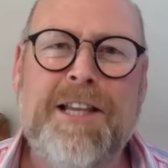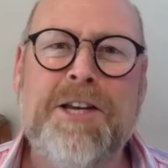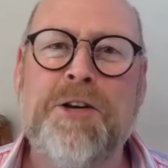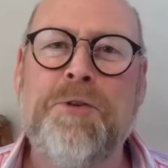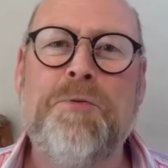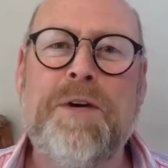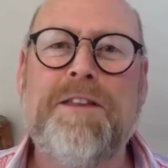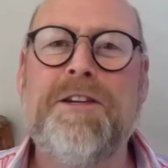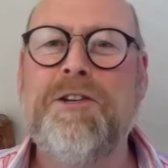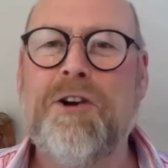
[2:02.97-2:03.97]
you
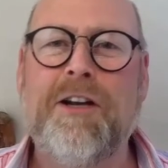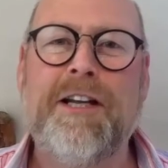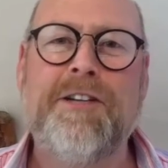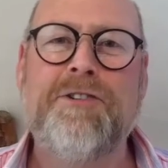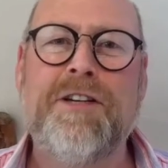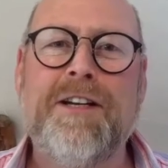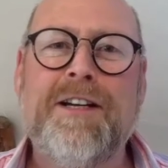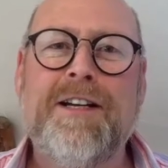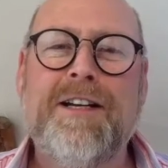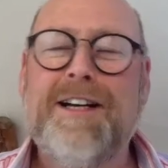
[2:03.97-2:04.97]
with the knowledge
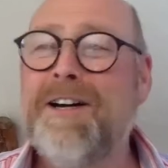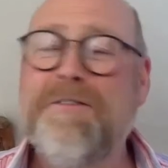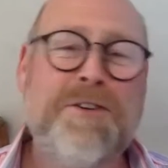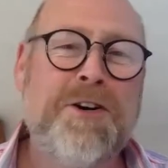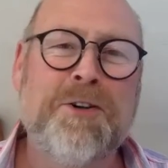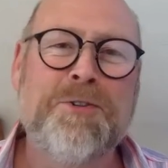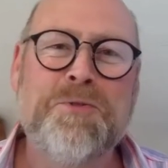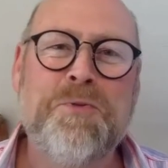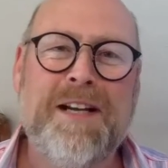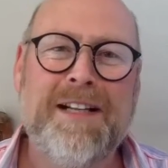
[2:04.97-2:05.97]
of
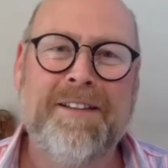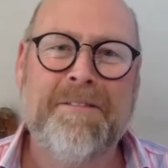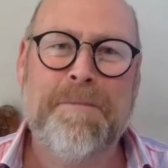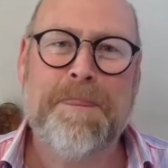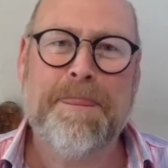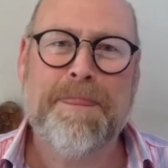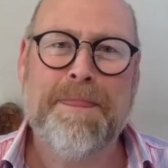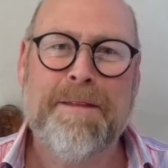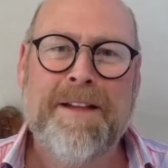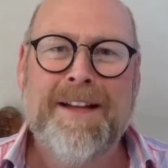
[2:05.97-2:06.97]
God's will."
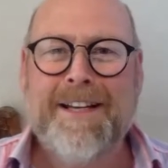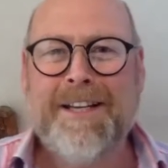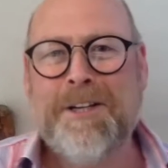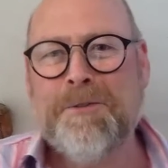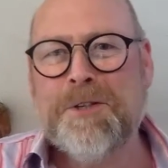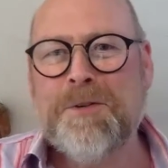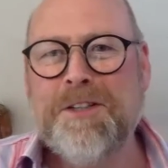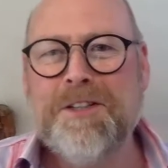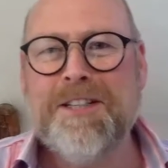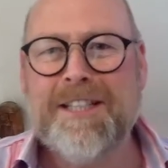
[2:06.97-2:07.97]
You know, to
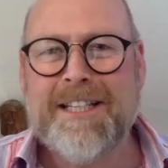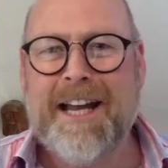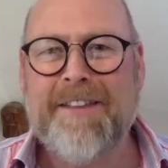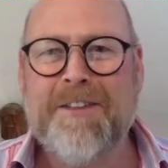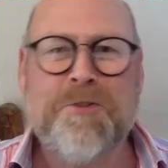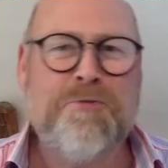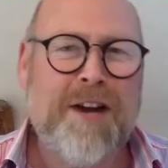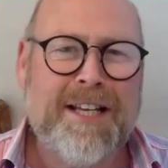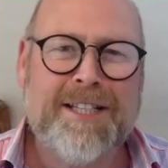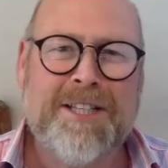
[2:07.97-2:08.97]
understand the
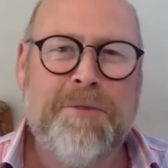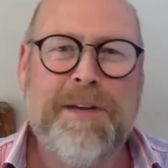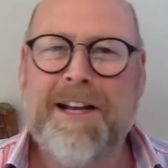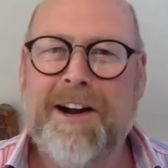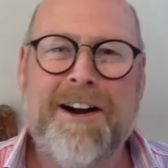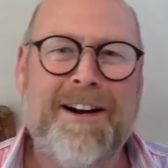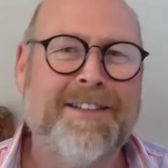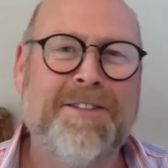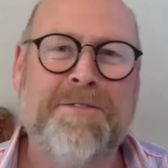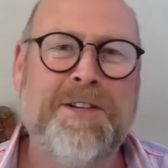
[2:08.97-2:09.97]
rescuing
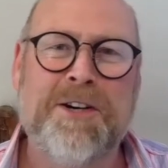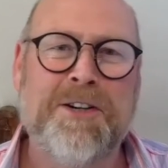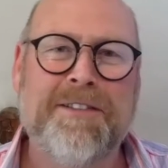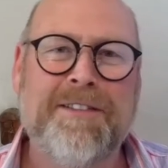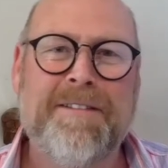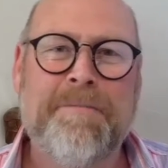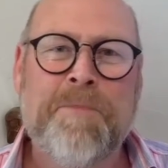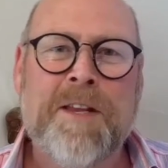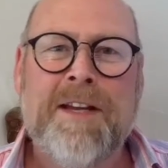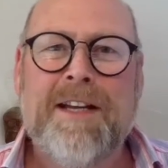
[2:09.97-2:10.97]
heart of God
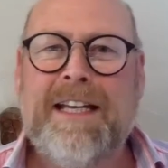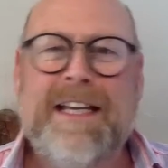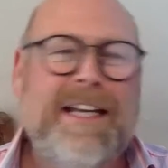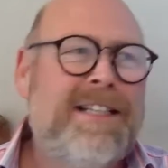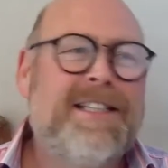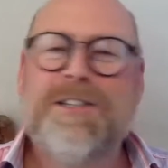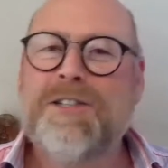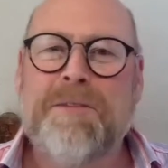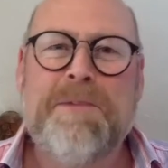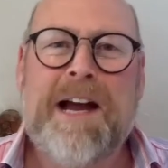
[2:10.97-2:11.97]
is to
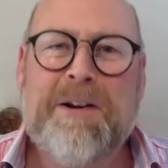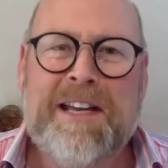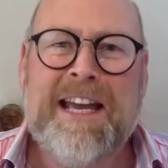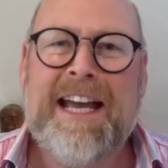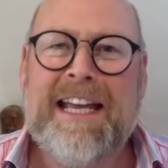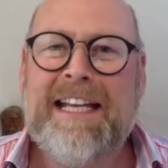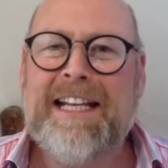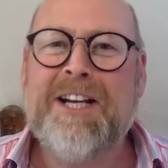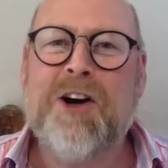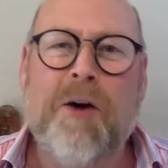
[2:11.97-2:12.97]
somehow
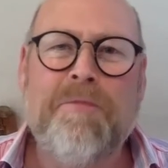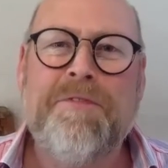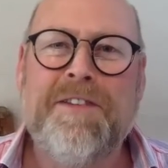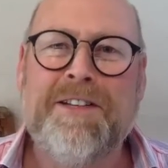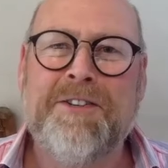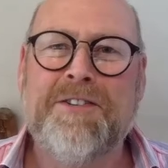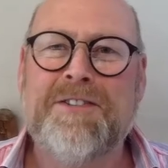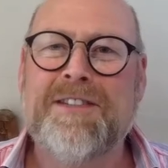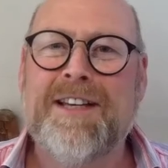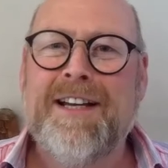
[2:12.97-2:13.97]
gain
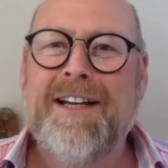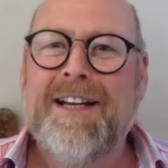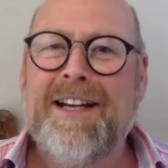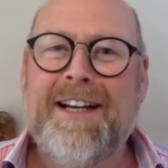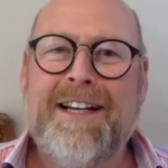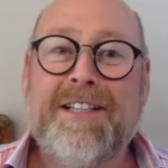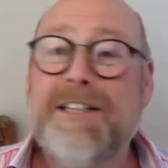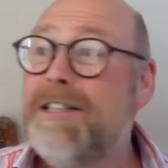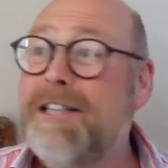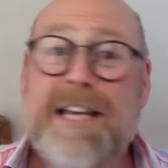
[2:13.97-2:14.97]
confidence, to
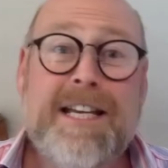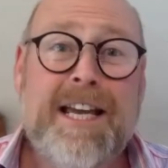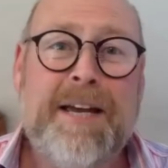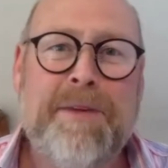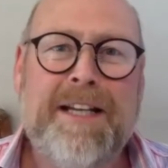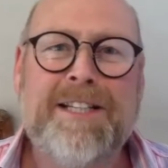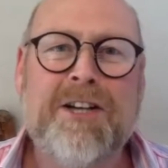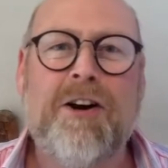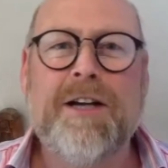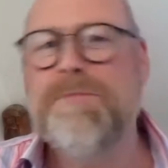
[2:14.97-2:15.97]
seek him in
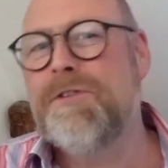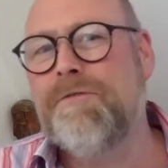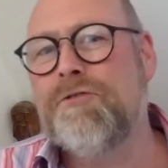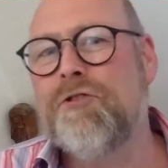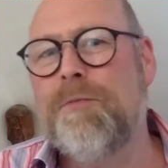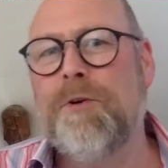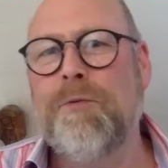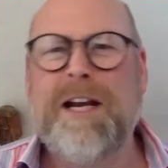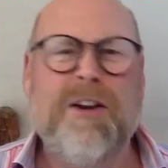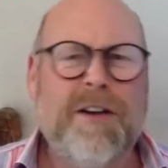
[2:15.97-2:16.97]
times of
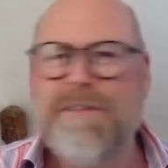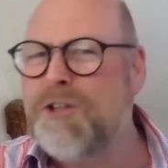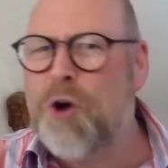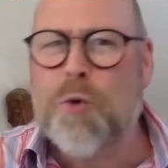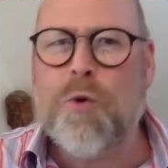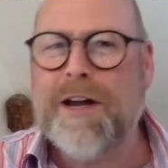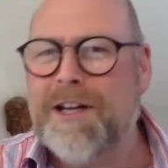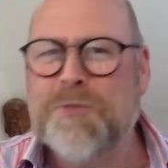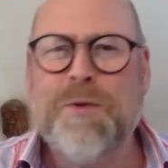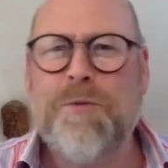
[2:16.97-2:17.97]
trouble, when life isn't quite
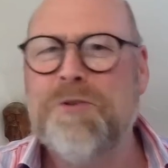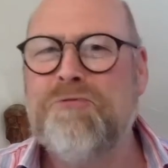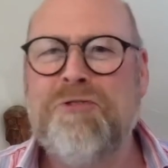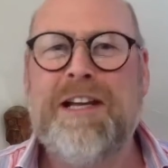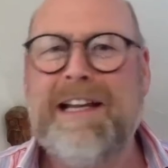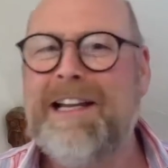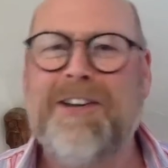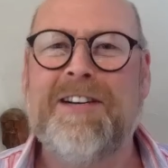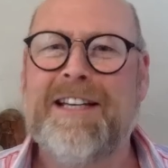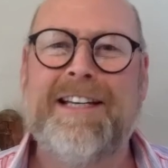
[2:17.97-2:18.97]
as we would really
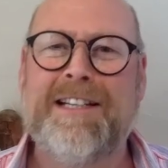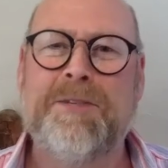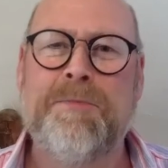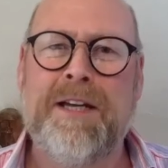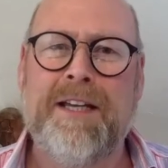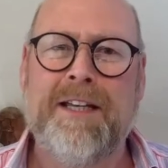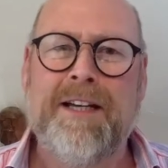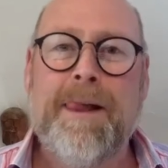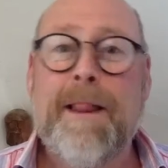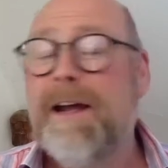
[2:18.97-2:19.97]
like it to be.
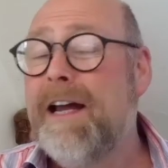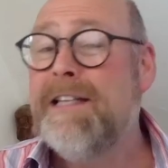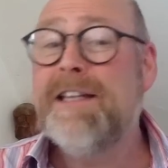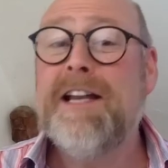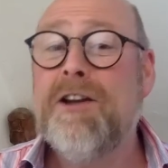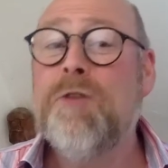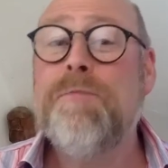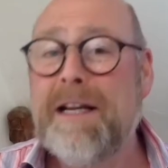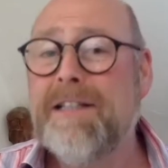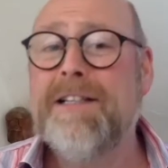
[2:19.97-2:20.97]
Is there no
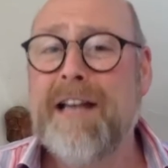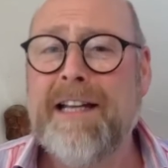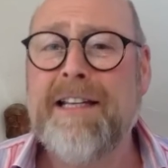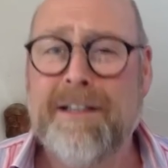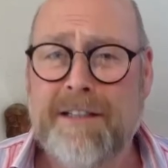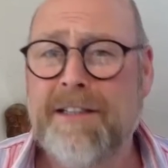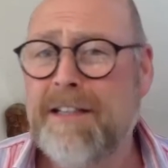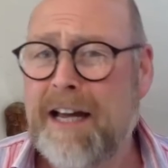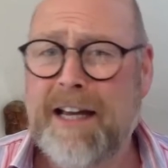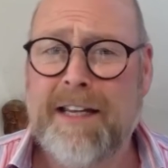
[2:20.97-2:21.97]
better day than
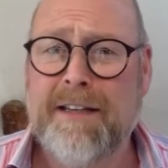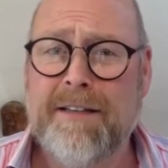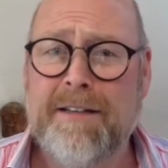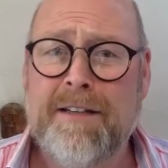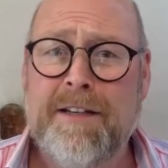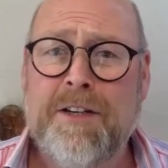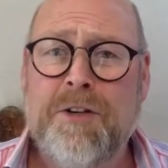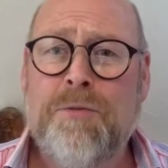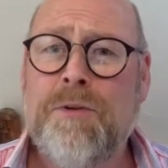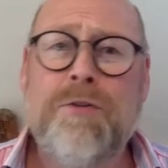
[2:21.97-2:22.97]
today?
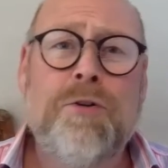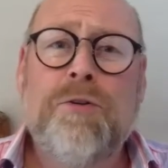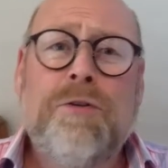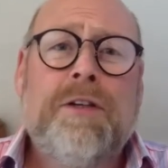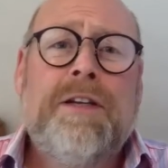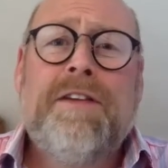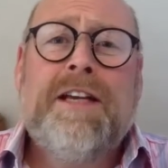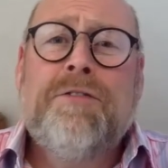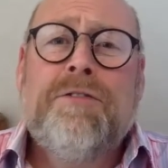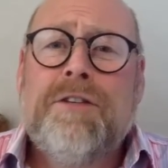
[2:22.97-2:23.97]
We're all
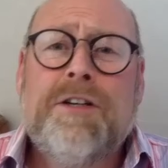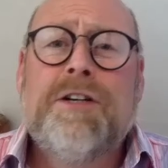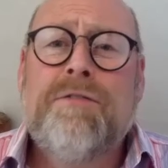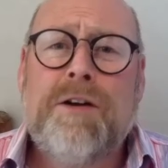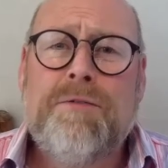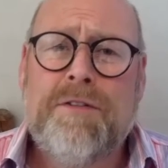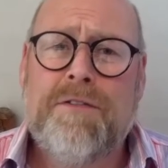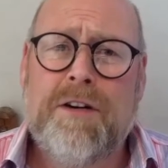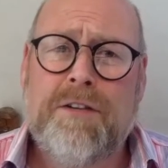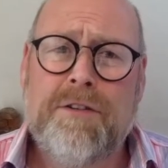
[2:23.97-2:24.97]
living under the
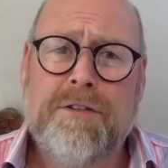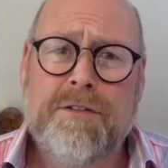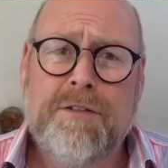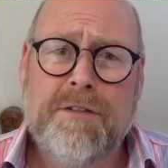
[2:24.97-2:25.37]
coronavirus.